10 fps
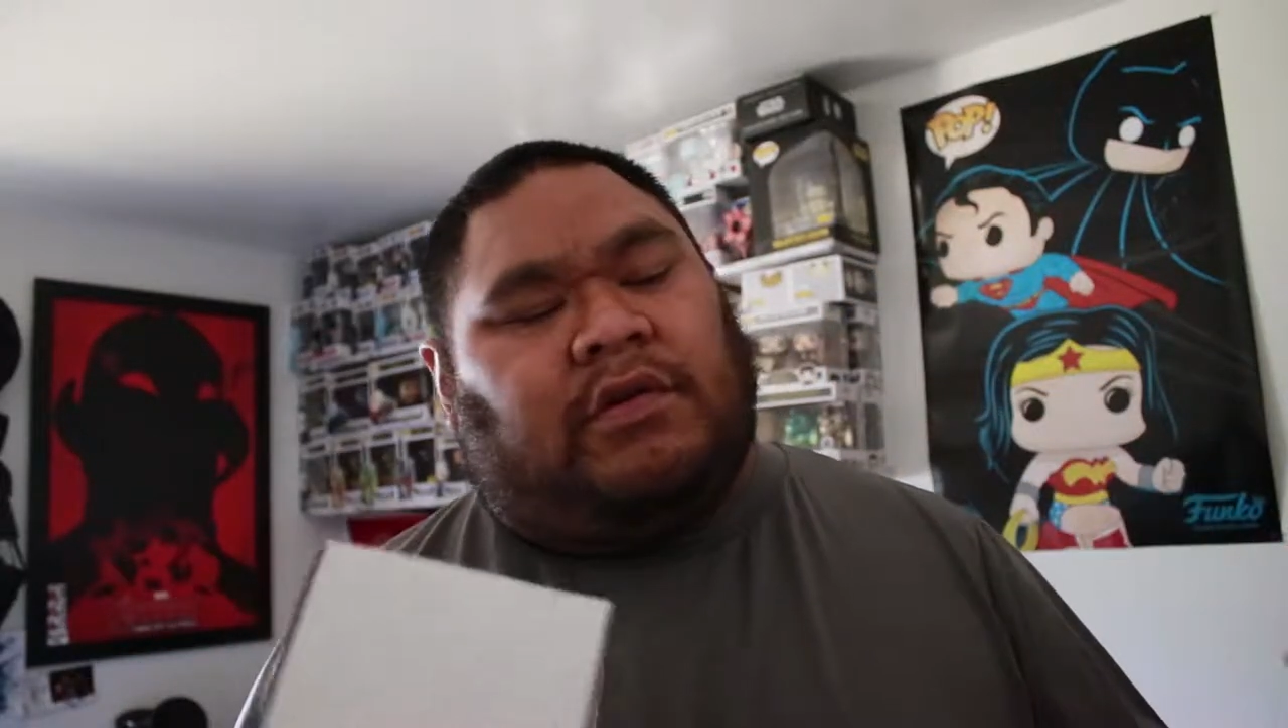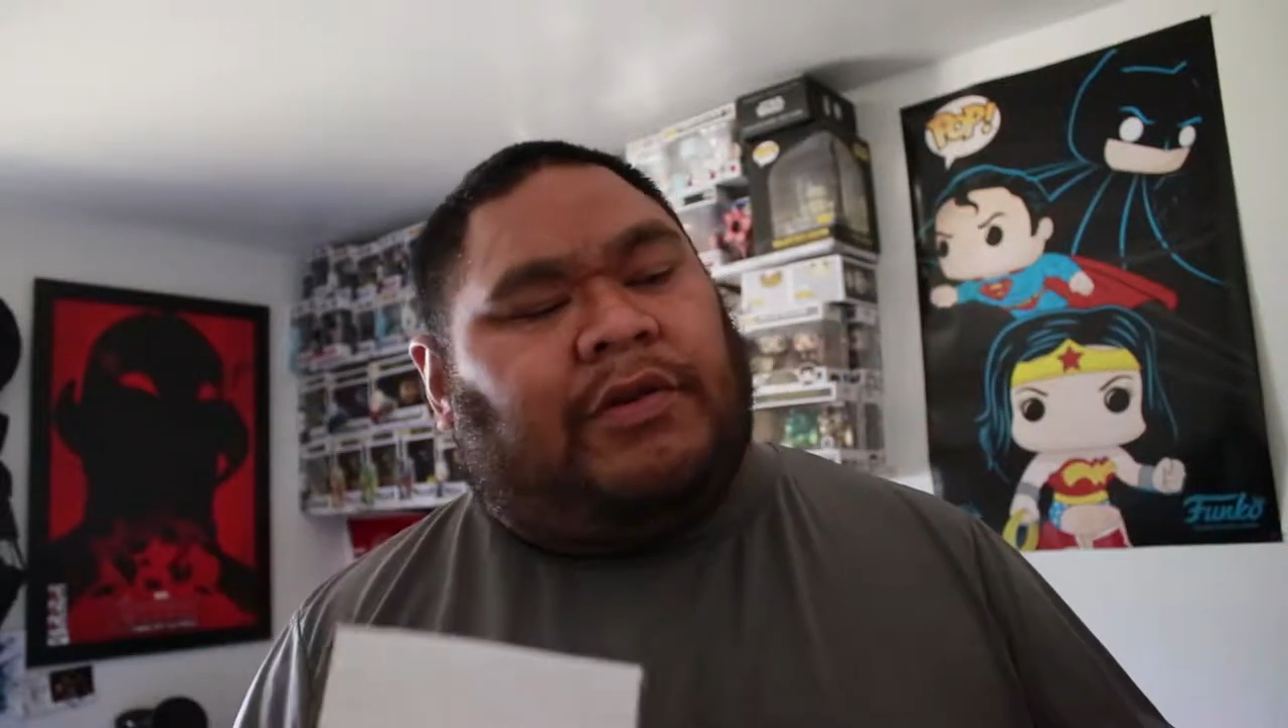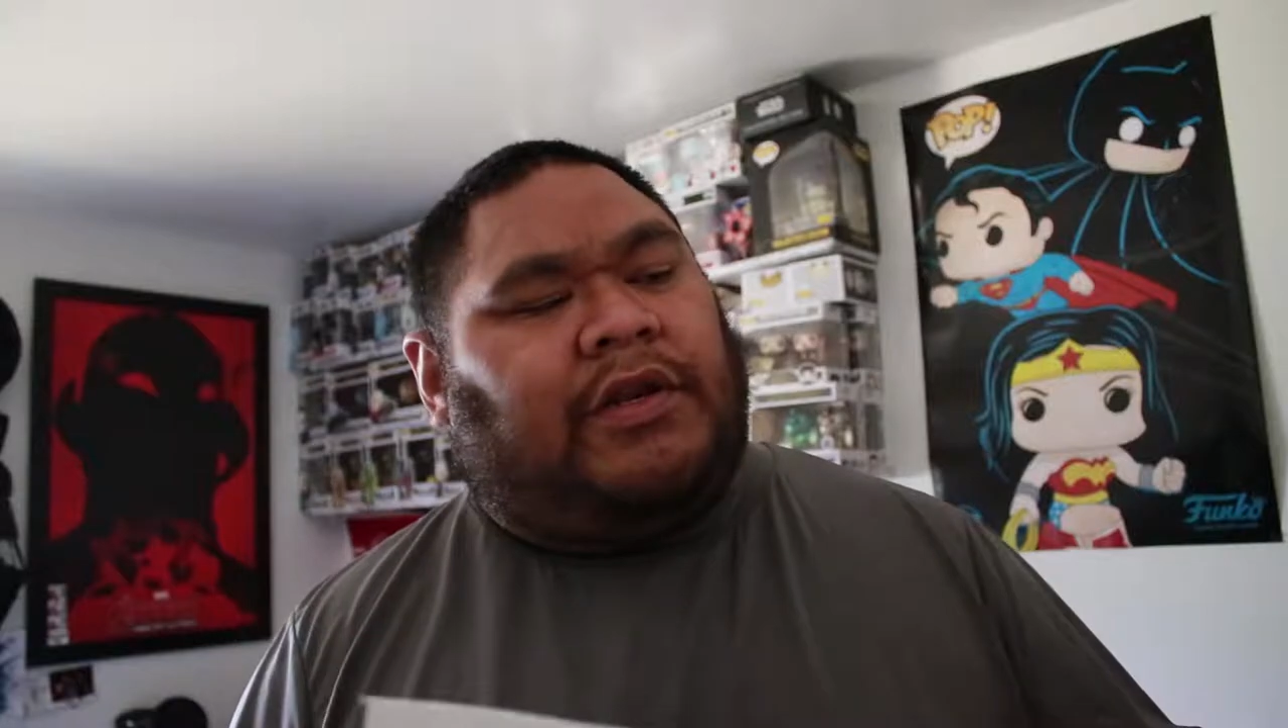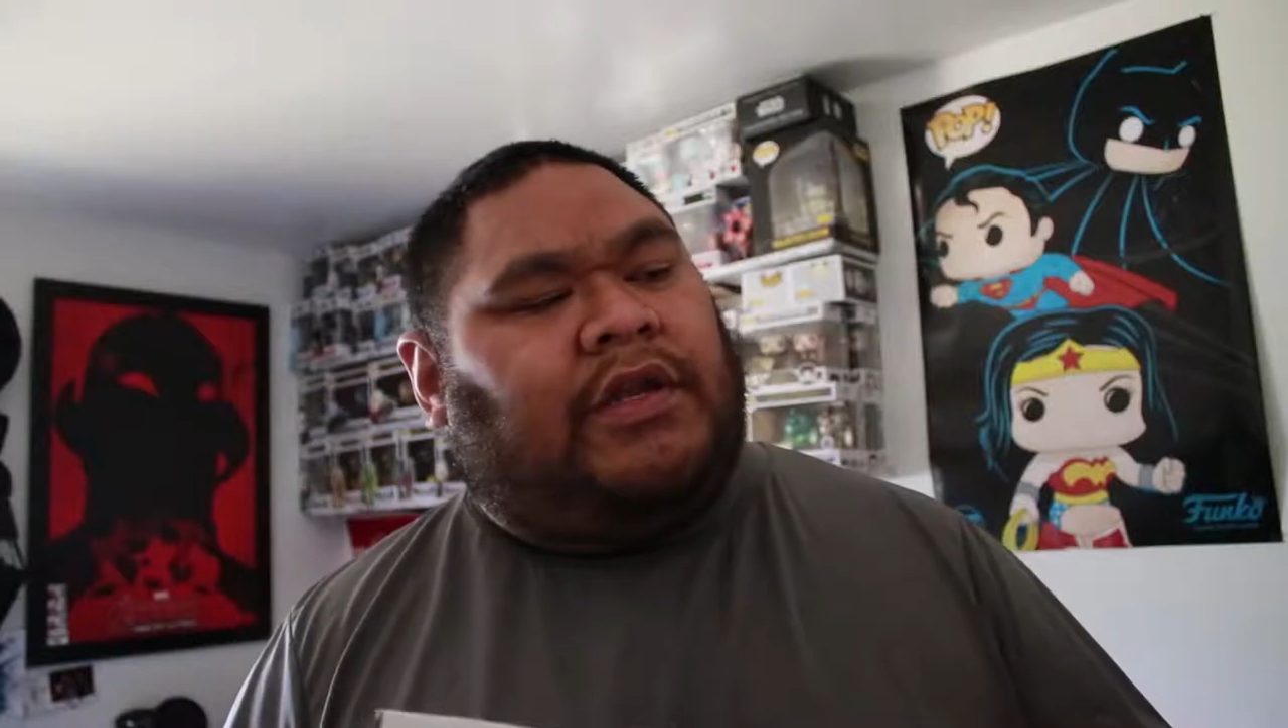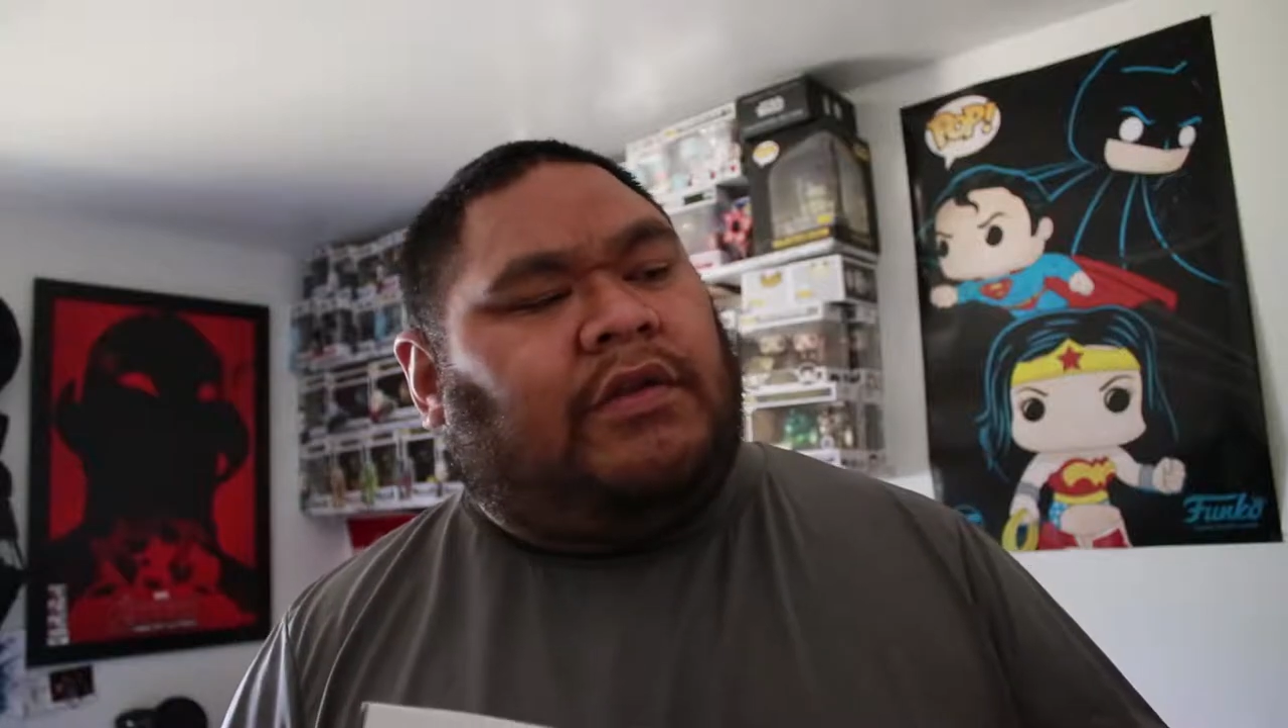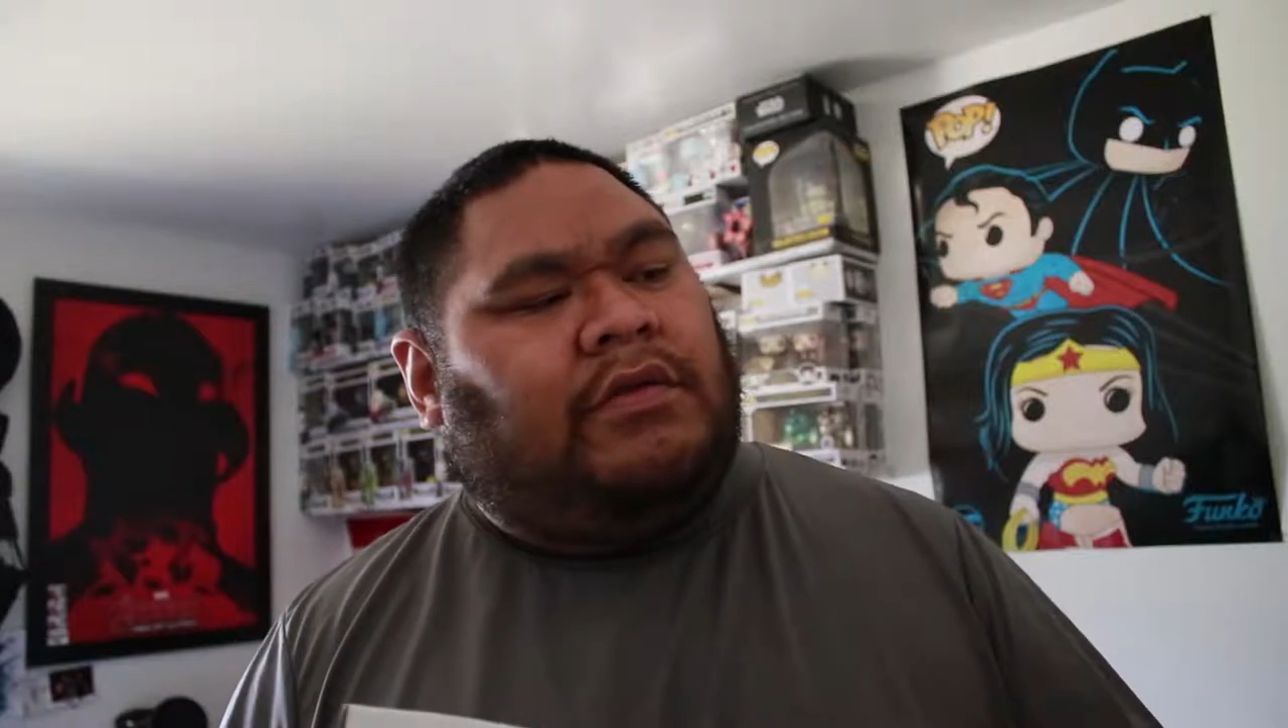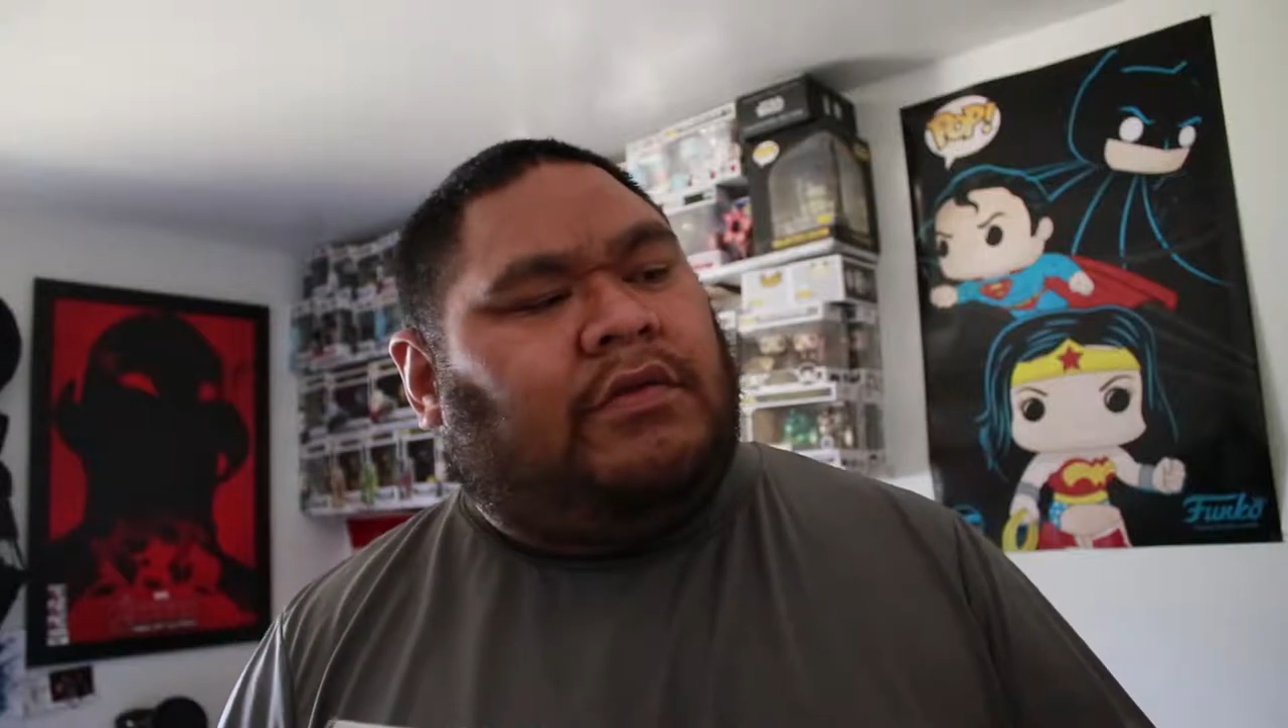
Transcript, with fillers: I'm gonna need.